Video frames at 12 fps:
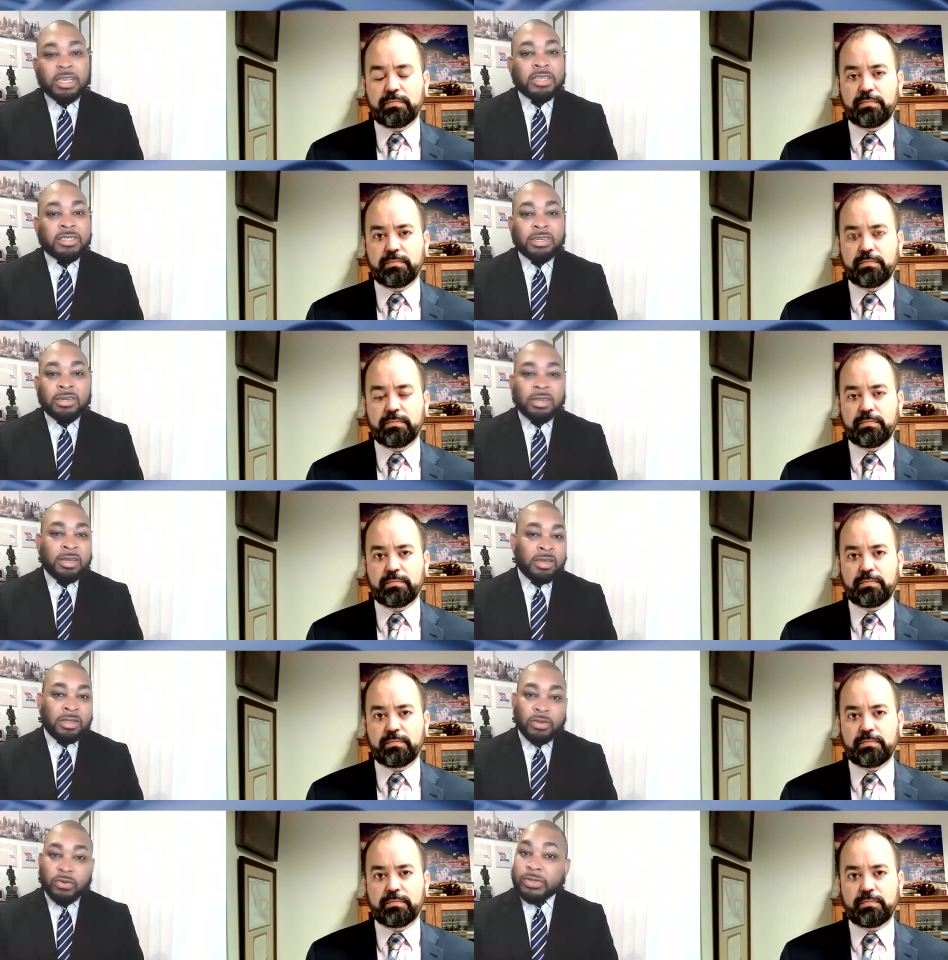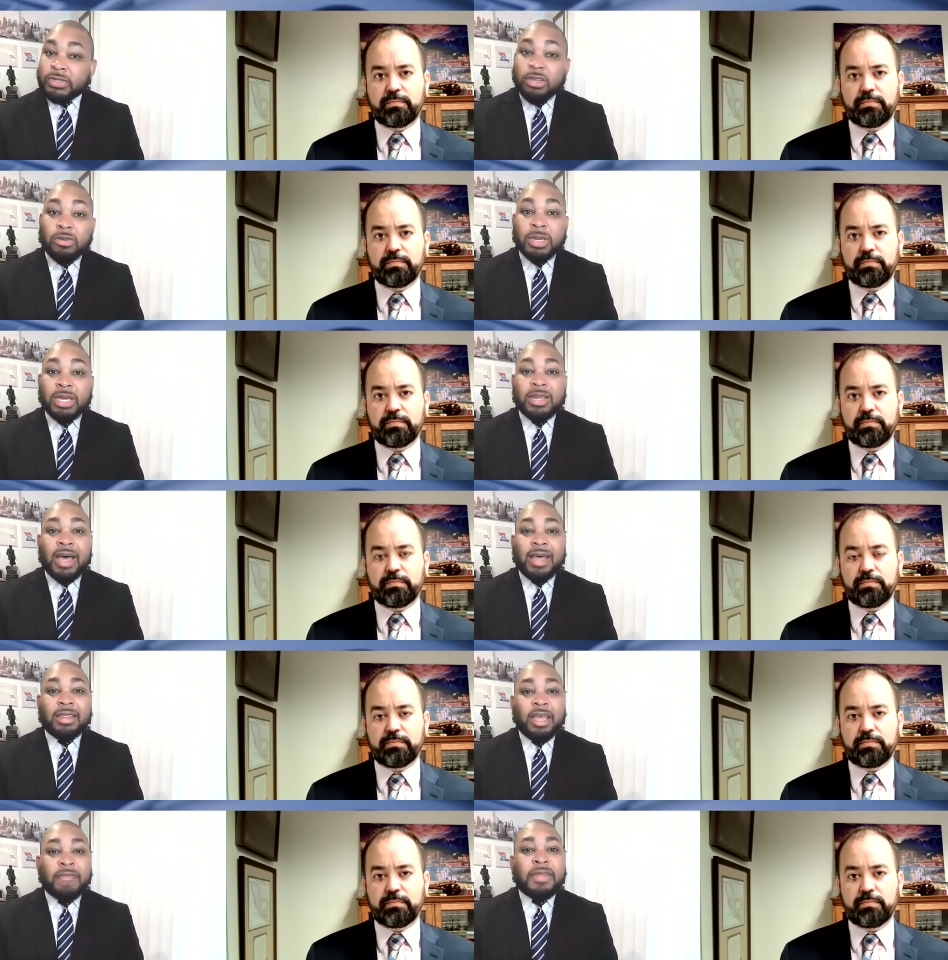Speaker 1: session, there will still be a
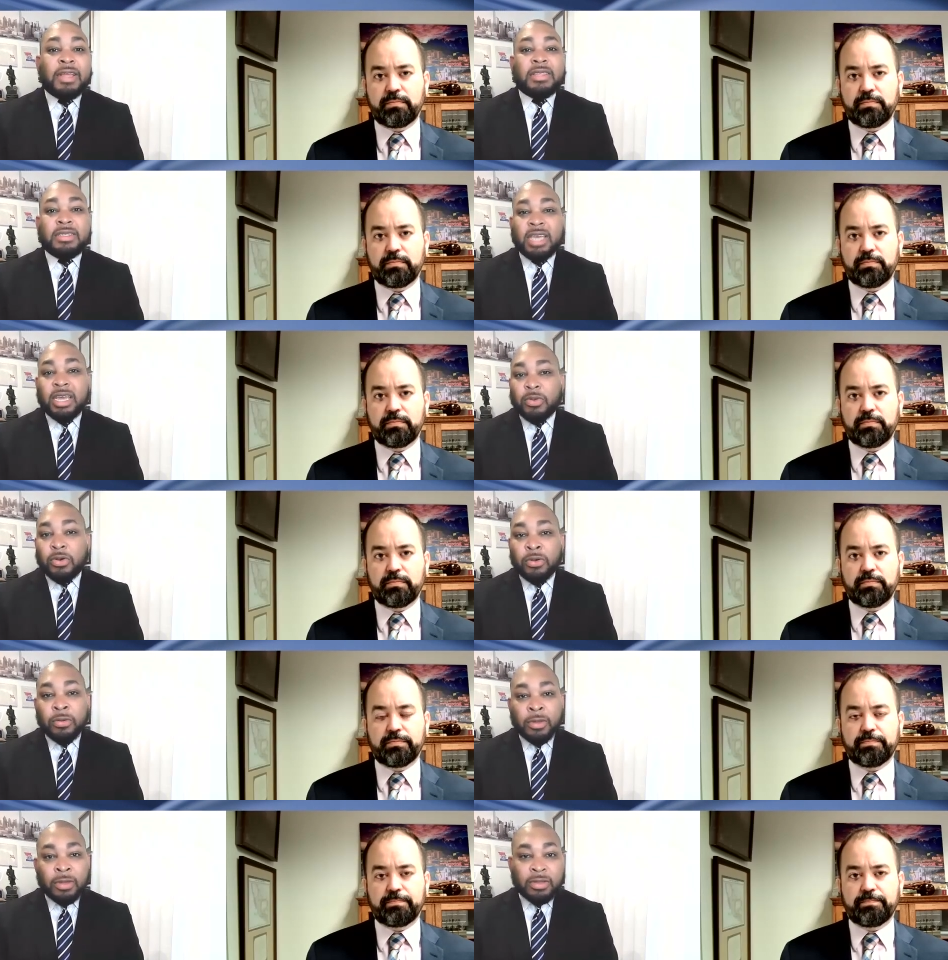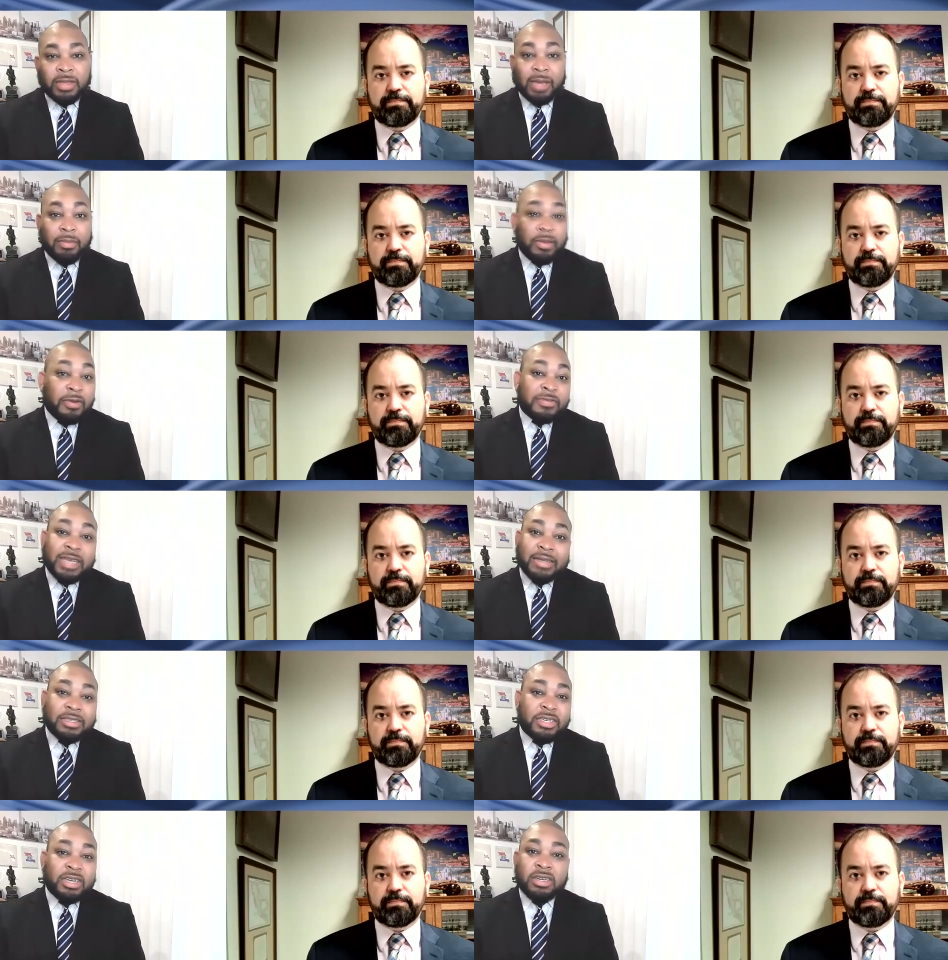lot left at the table that both
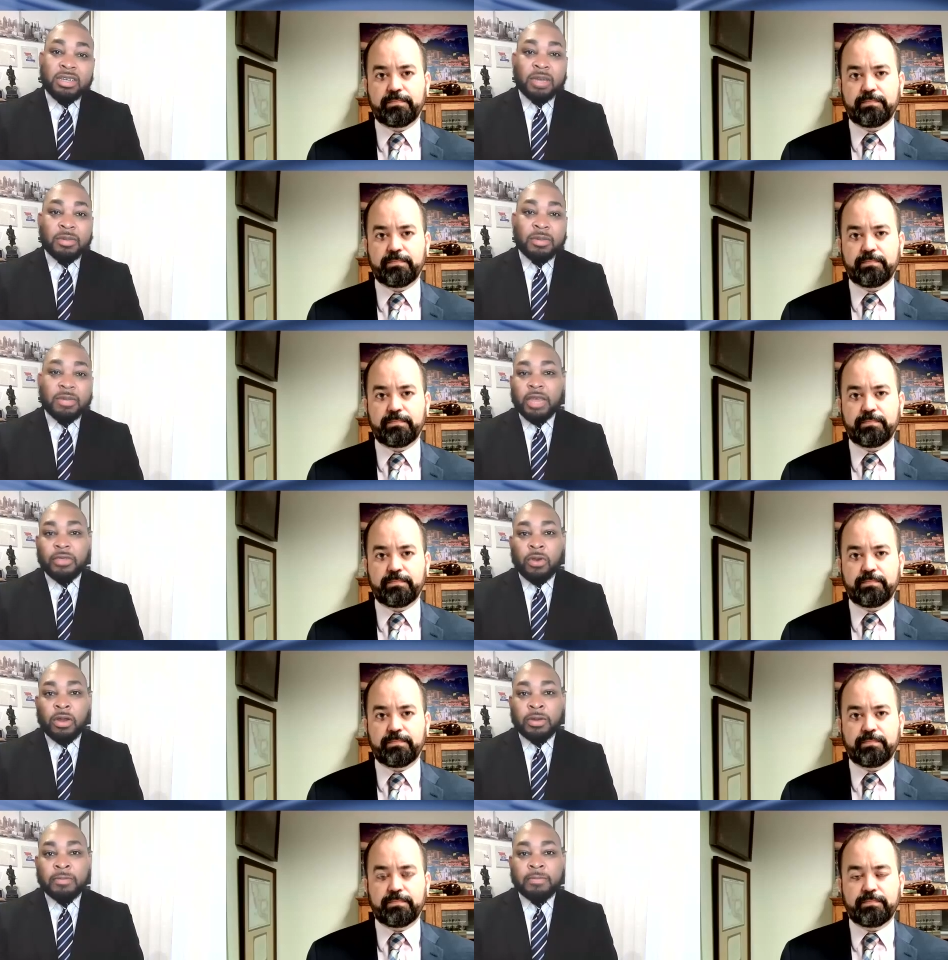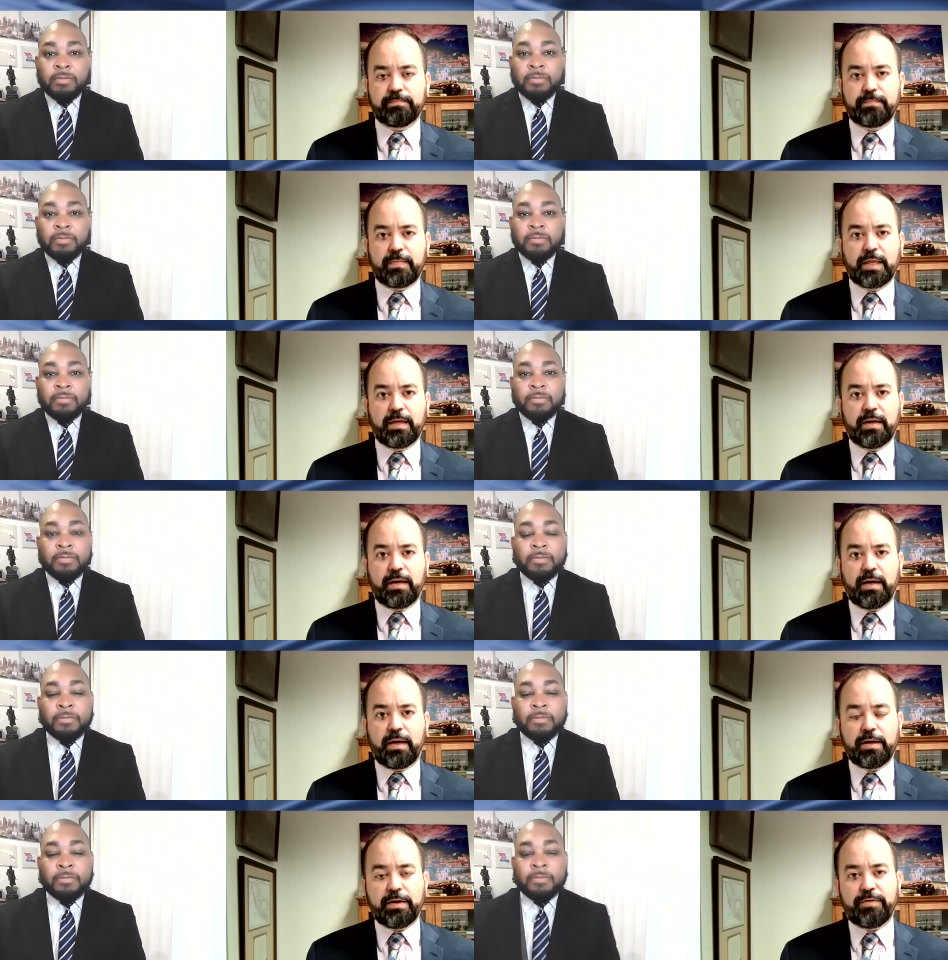sides couldn't come together on?
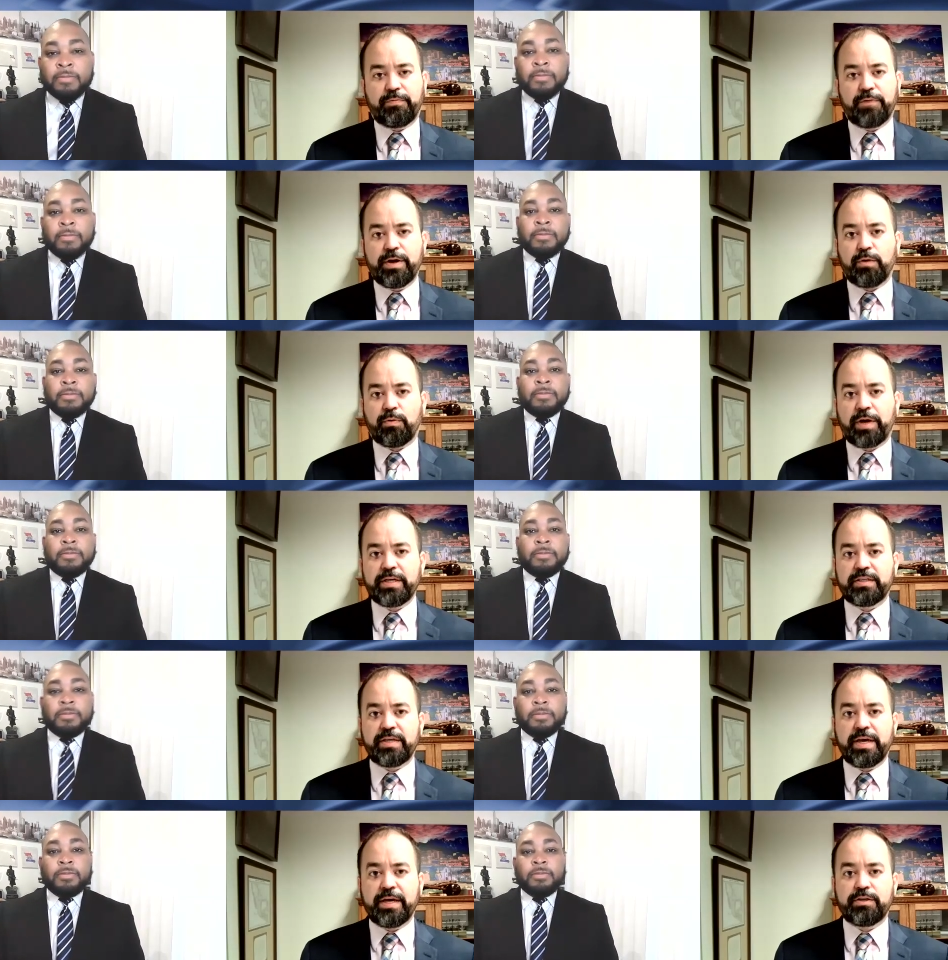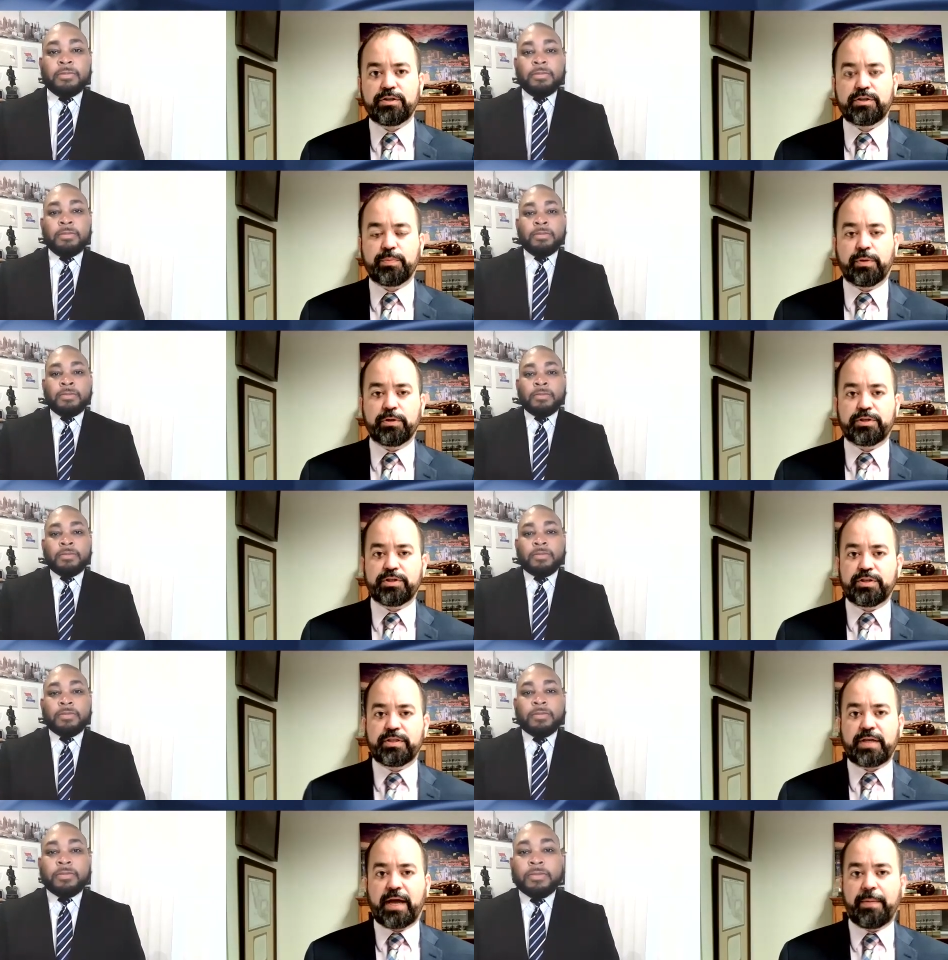
Speaker 2: If we don't raise the age to purchase
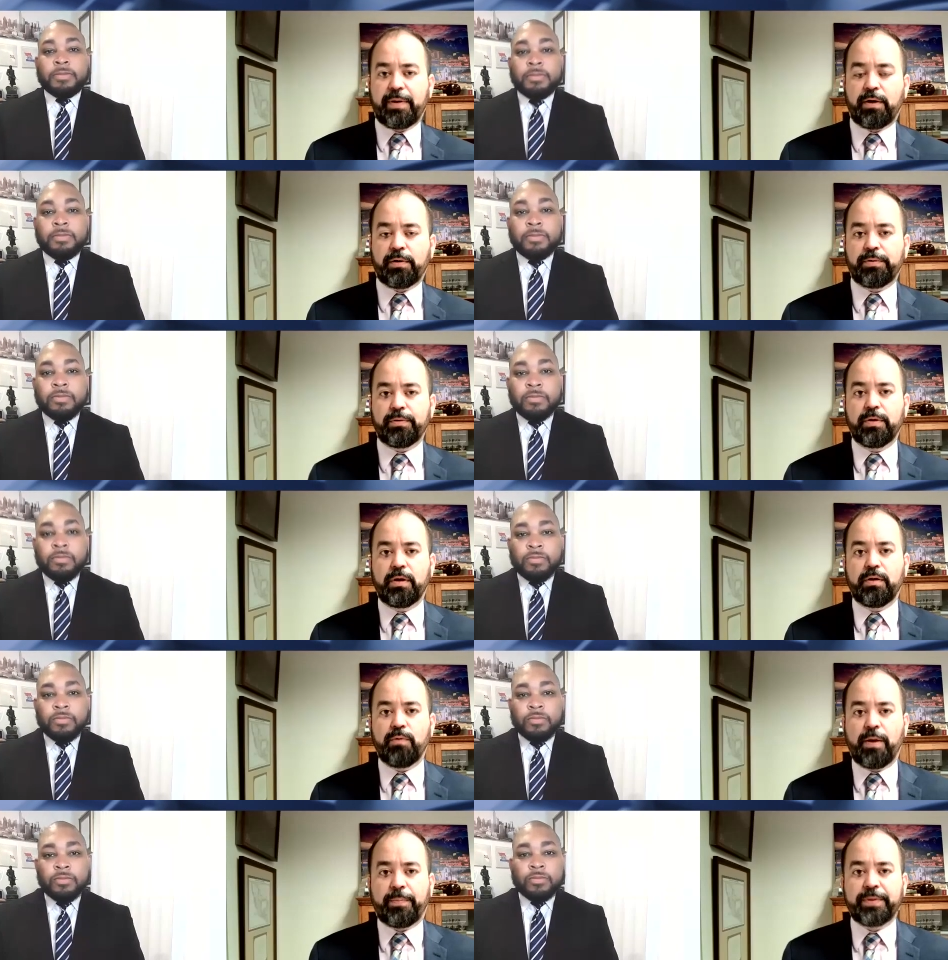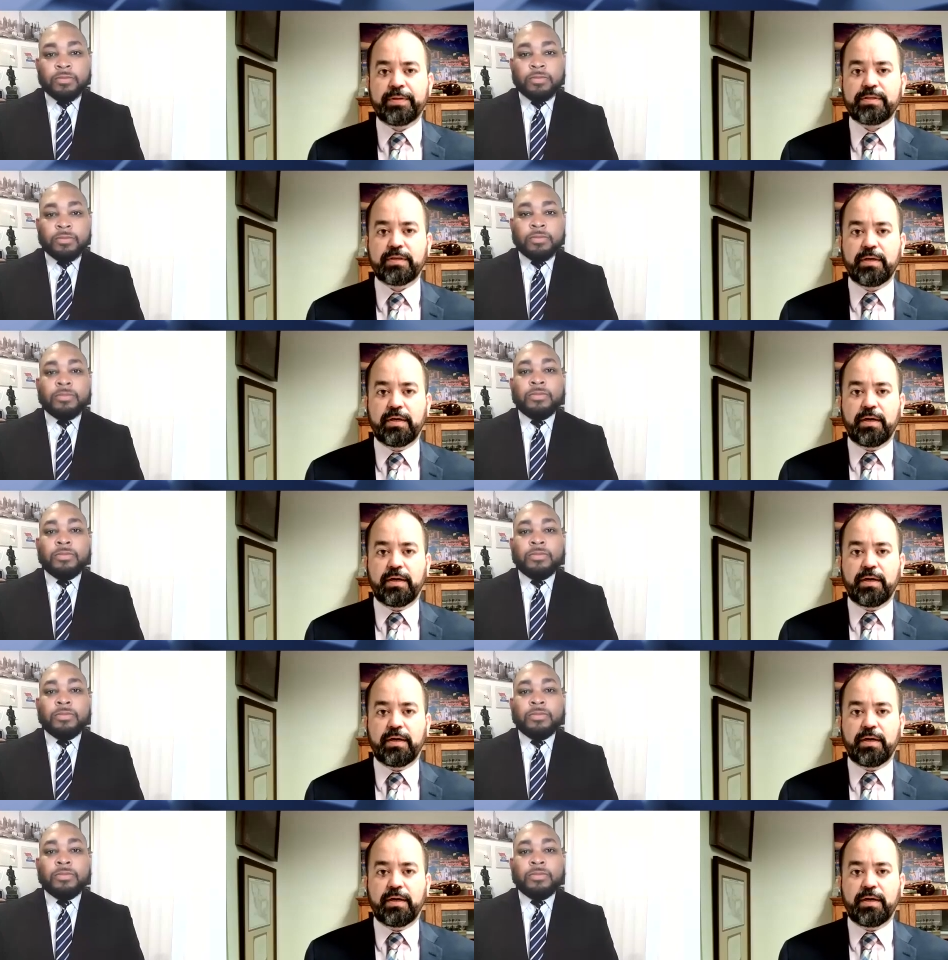these high-powered weapons,